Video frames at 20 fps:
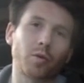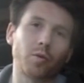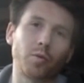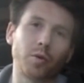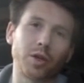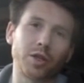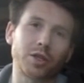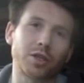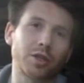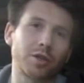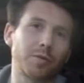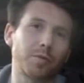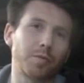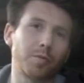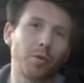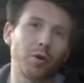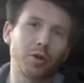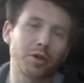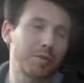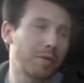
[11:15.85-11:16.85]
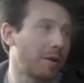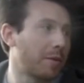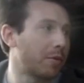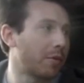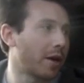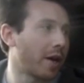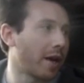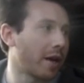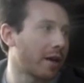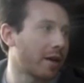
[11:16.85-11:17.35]
which most
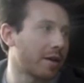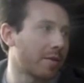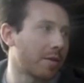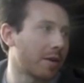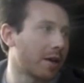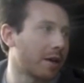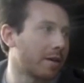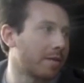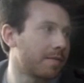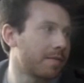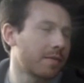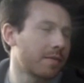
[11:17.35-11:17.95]
people hated, but